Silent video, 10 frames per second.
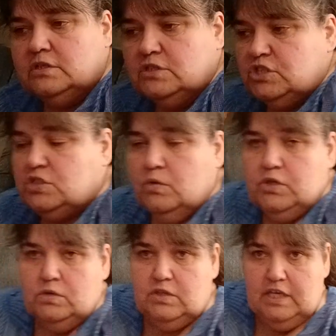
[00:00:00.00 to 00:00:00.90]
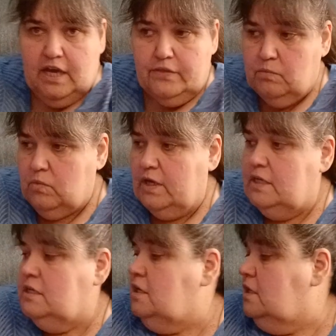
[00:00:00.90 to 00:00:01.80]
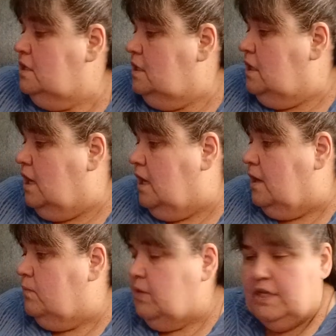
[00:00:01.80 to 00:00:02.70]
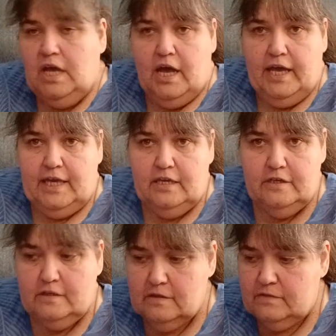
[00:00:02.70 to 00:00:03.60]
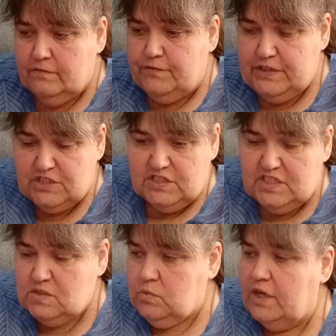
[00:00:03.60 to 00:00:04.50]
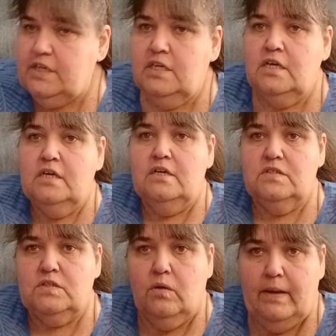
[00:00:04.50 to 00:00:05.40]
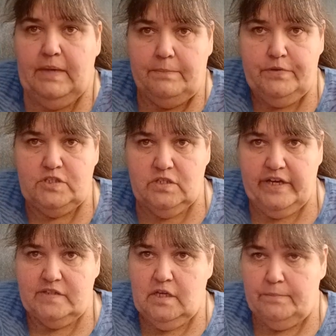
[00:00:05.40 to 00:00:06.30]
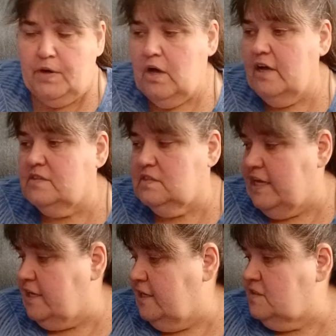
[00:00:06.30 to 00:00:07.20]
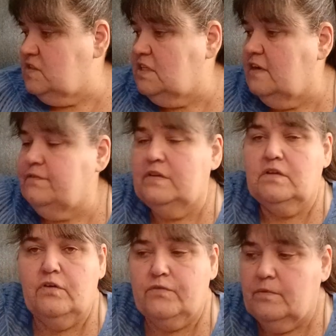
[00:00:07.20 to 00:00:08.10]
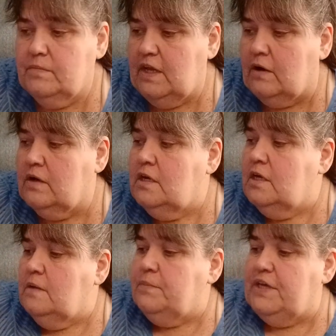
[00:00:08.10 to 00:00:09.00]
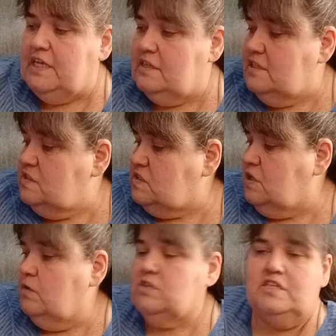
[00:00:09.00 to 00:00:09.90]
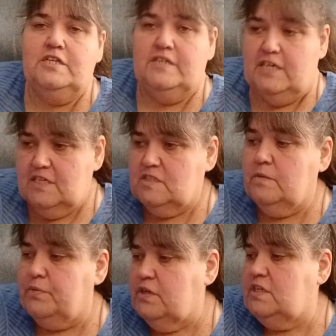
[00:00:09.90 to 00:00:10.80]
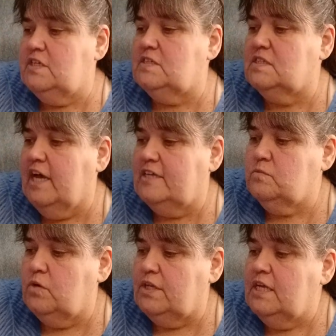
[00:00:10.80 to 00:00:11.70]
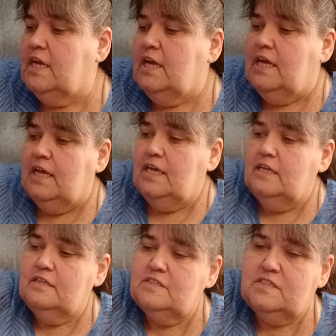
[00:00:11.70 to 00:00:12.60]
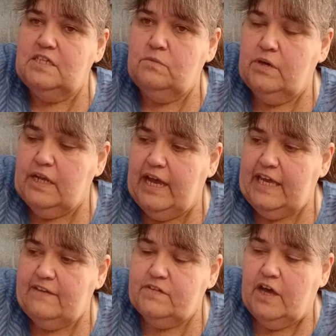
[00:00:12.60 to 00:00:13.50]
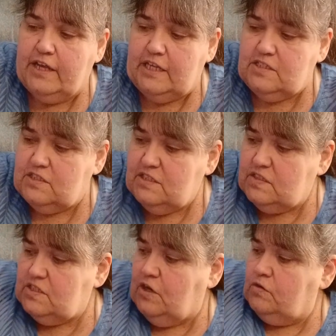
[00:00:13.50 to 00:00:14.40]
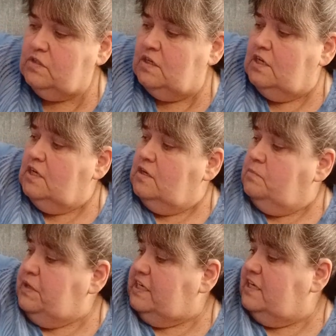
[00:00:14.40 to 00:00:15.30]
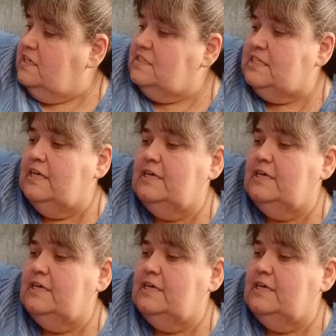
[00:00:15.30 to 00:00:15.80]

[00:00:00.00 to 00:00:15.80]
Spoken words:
show you the other one when I finish this one. So I may put you guys on pause, that kind of stuff, and go from there. But in this tote, it's a pretty good size one. And let's see what I have got into this tote, because